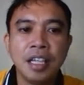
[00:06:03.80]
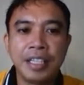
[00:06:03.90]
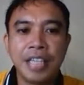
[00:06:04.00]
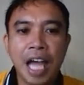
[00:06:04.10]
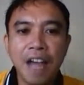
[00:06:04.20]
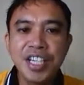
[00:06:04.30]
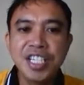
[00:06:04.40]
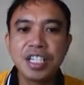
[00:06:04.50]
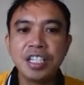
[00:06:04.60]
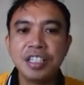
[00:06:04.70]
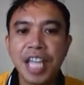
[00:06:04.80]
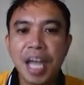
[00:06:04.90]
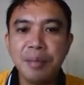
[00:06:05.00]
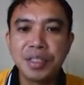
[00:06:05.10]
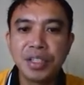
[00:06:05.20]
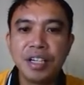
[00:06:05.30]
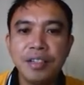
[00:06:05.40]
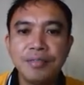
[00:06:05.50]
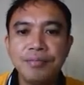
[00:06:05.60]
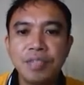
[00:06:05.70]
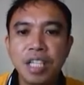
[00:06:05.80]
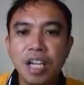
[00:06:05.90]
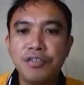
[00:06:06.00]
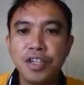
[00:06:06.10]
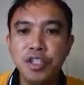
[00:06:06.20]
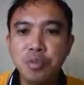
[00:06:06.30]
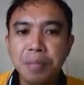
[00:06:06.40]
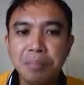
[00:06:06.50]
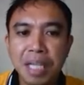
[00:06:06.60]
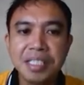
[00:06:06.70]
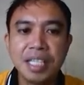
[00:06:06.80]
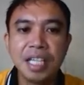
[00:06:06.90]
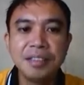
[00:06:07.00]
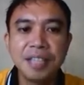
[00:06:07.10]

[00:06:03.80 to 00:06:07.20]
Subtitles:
The average diameter of a human blood cell